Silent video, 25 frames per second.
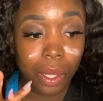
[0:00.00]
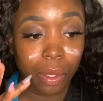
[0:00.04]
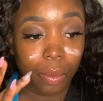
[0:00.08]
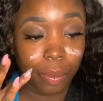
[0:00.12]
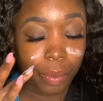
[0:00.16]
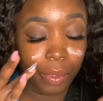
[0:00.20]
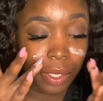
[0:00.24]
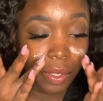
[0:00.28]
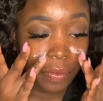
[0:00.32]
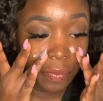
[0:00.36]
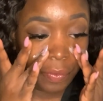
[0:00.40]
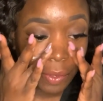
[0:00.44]

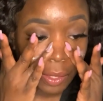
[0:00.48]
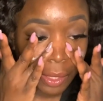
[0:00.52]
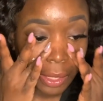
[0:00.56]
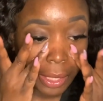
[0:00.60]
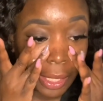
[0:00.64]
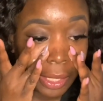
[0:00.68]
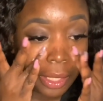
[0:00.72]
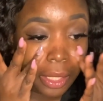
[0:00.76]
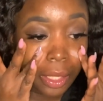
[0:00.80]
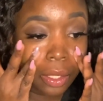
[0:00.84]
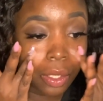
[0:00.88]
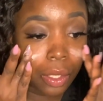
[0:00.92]
where you feel
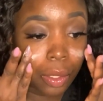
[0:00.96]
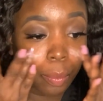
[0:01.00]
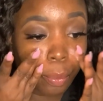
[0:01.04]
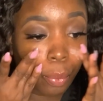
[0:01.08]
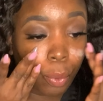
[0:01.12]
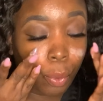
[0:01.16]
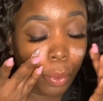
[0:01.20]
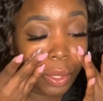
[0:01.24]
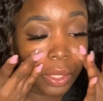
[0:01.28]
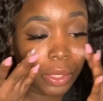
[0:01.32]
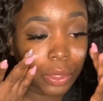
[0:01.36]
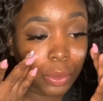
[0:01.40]
like your
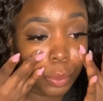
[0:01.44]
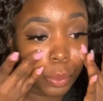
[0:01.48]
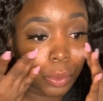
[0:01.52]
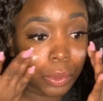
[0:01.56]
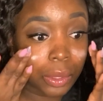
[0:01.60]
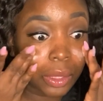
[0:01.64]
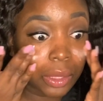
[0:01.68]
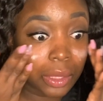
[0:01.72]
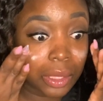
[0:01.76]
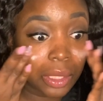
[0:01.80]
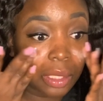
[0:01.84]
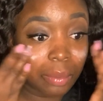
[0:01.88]
pores
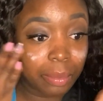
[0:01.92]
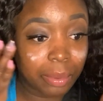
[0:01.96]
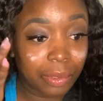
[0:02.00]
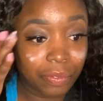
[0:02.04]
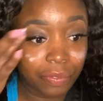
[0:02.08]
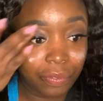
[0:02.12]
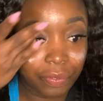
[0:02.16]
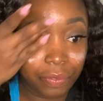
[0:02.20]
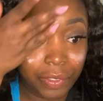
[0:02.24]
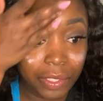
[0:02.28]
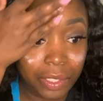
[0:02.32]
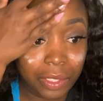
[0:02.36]
really need to be
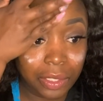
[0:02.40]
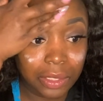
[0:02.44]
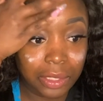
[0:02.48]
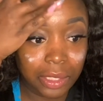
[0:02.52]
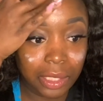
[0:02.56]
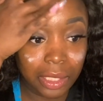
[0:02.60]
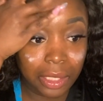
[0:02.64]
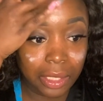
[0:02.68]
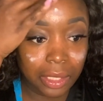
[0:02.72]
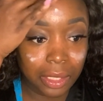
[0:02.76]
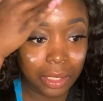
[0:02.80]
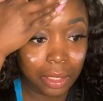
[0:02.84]
filled
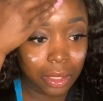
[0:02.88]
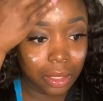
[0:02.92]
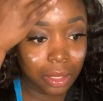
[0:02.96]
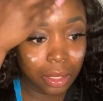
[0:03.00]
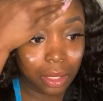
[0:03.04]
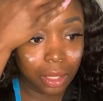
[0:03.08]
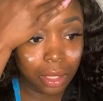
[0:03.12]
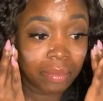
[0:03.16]
in.